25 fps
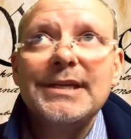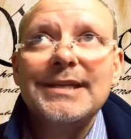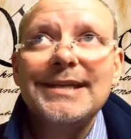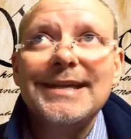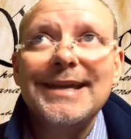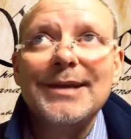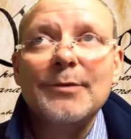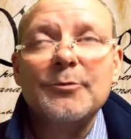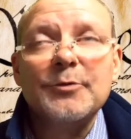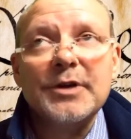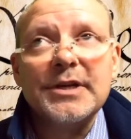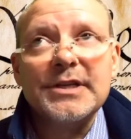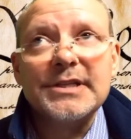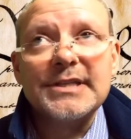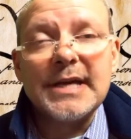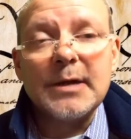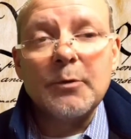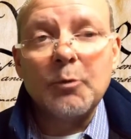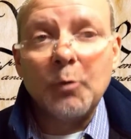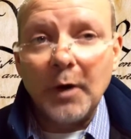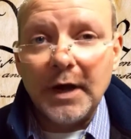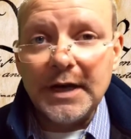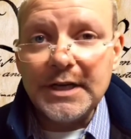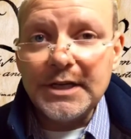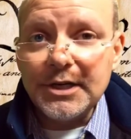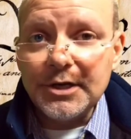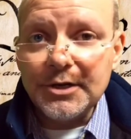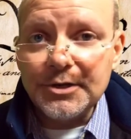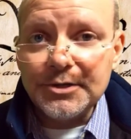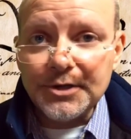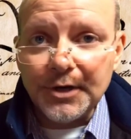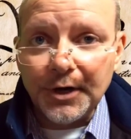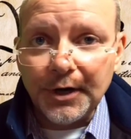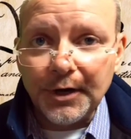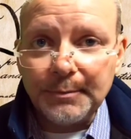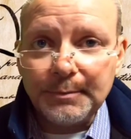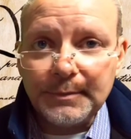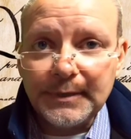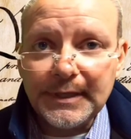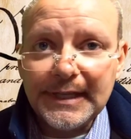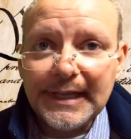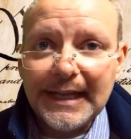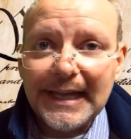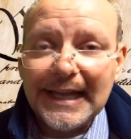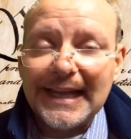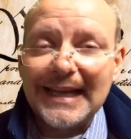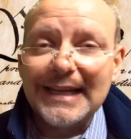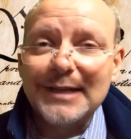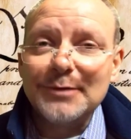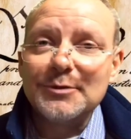It was a one-year term,
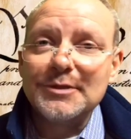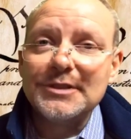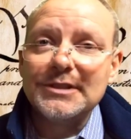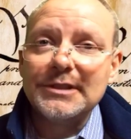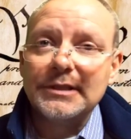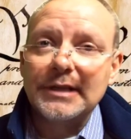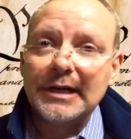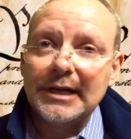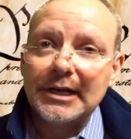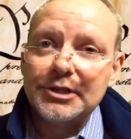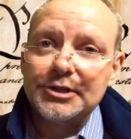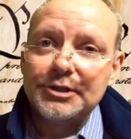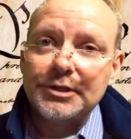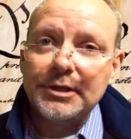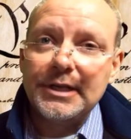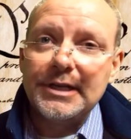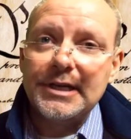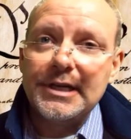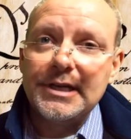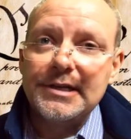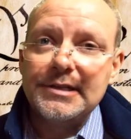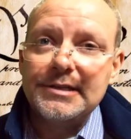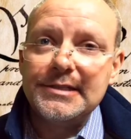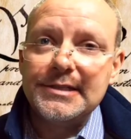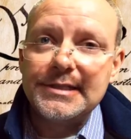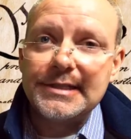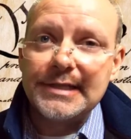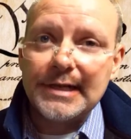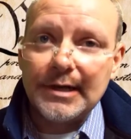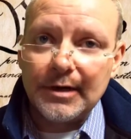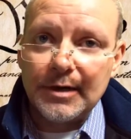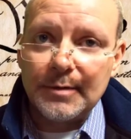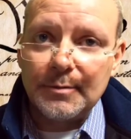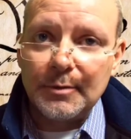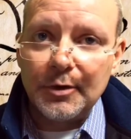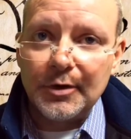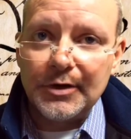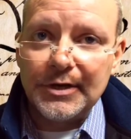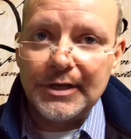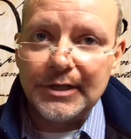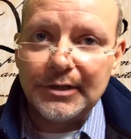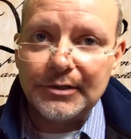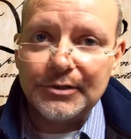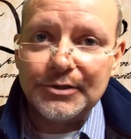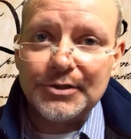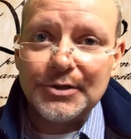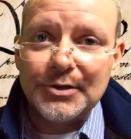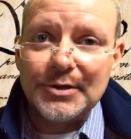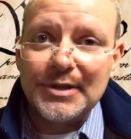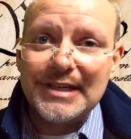and it was largely ceremonial.
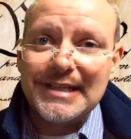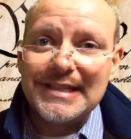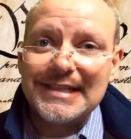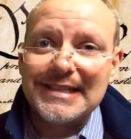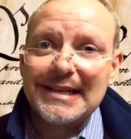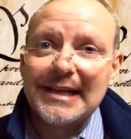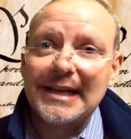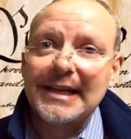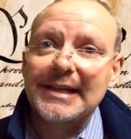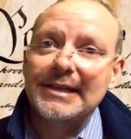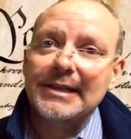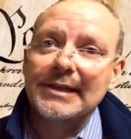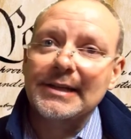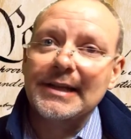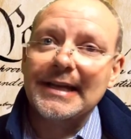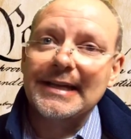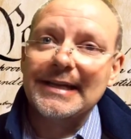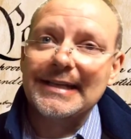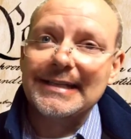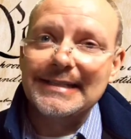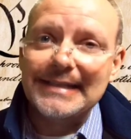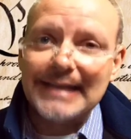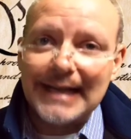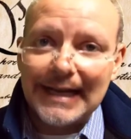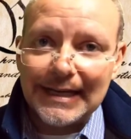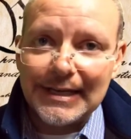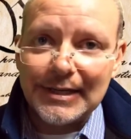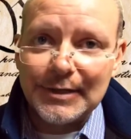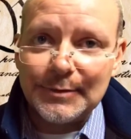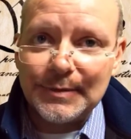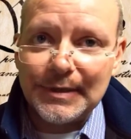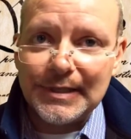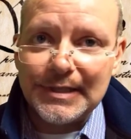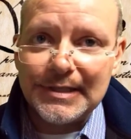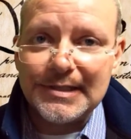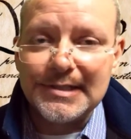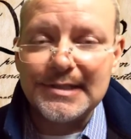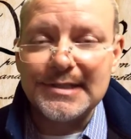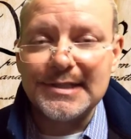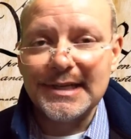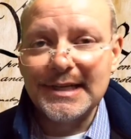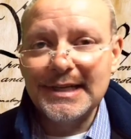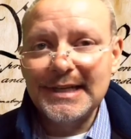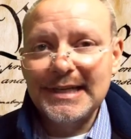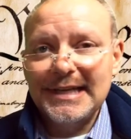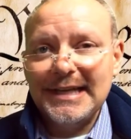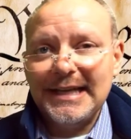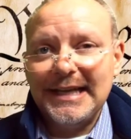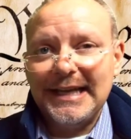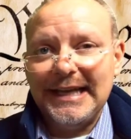So he signed a lot of documents
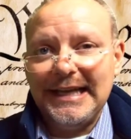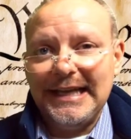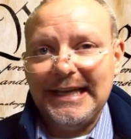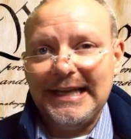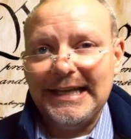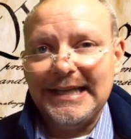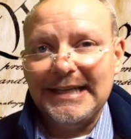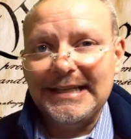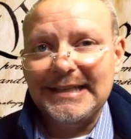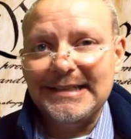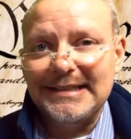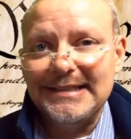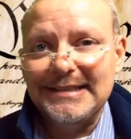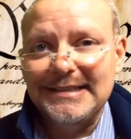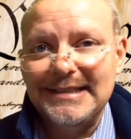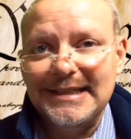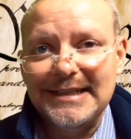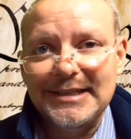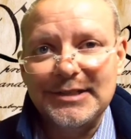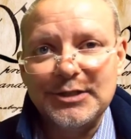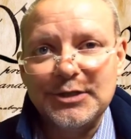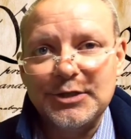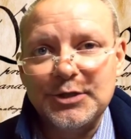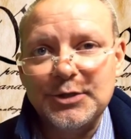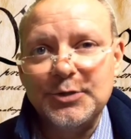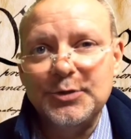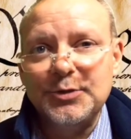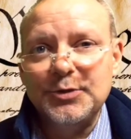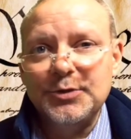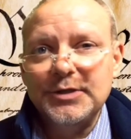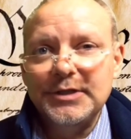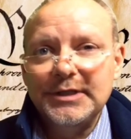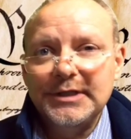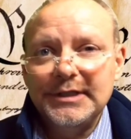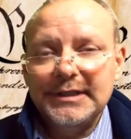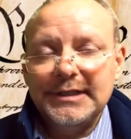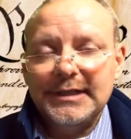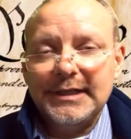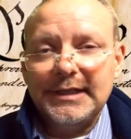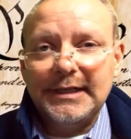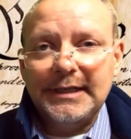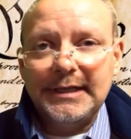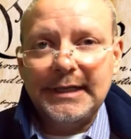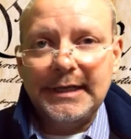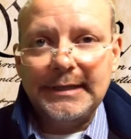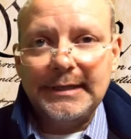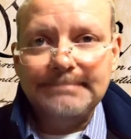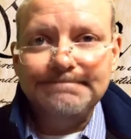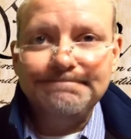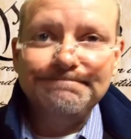and didn't do
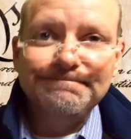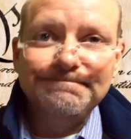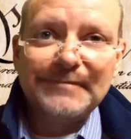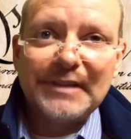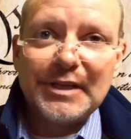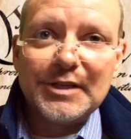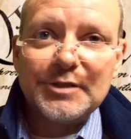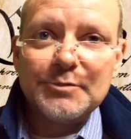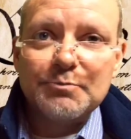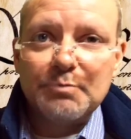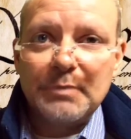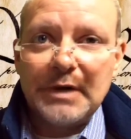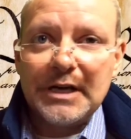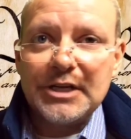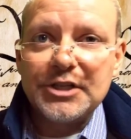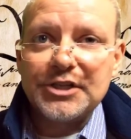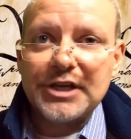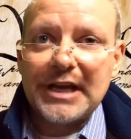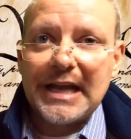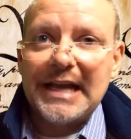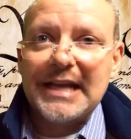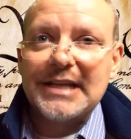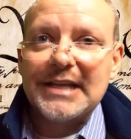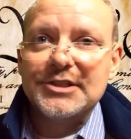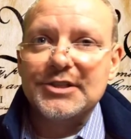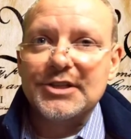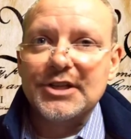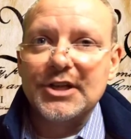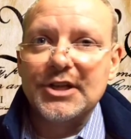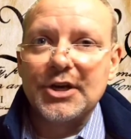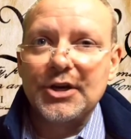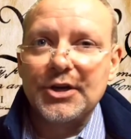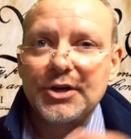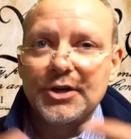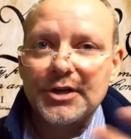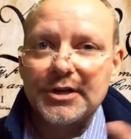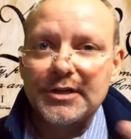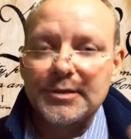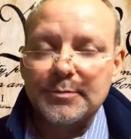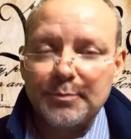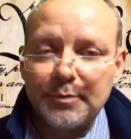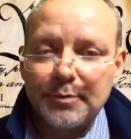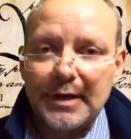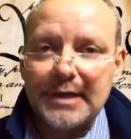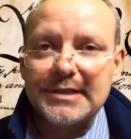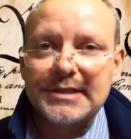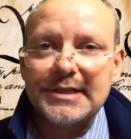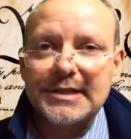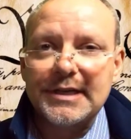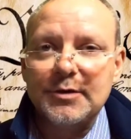as much as the current
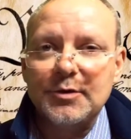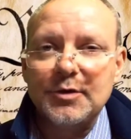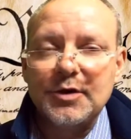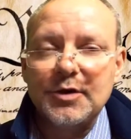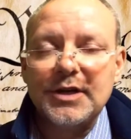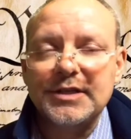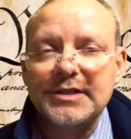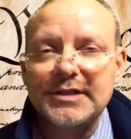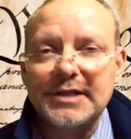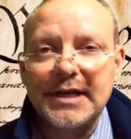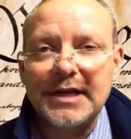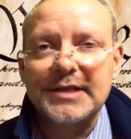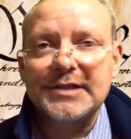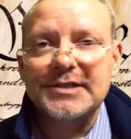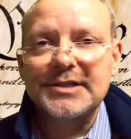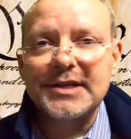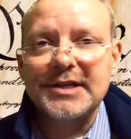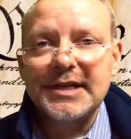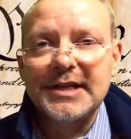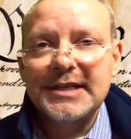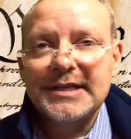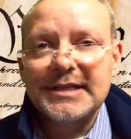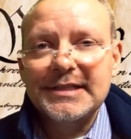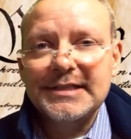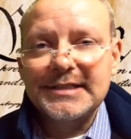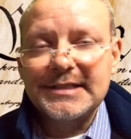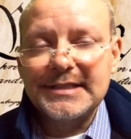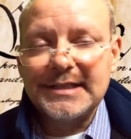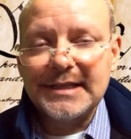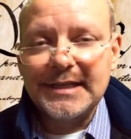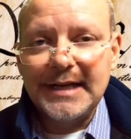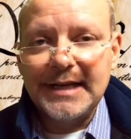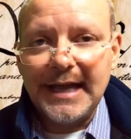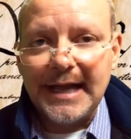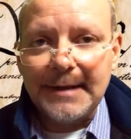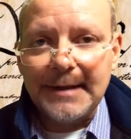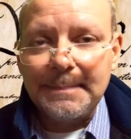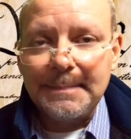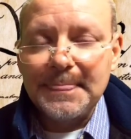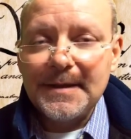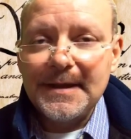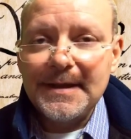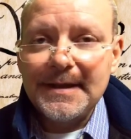president does today.